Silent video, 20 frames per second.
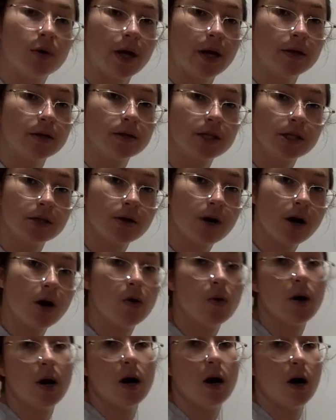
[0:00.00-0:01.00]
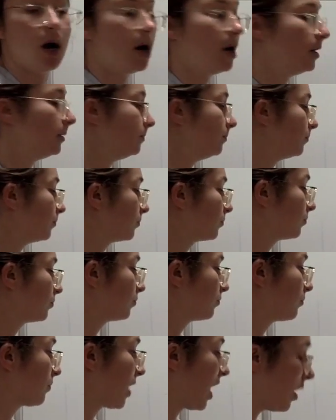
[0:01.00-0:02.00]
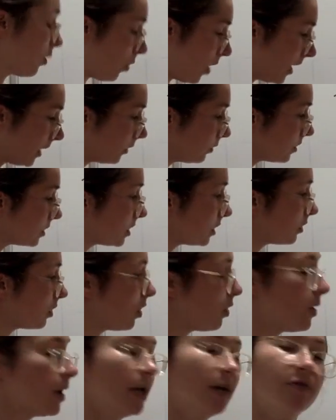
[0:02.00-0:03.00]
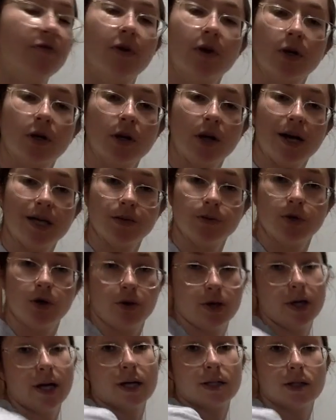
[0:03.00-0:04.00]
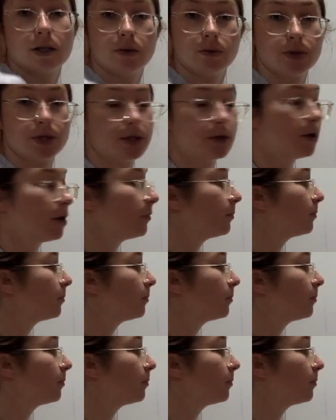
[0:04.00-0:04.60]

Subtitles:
at 0, at y equals 0, and a vertical asymptote at x equals 0.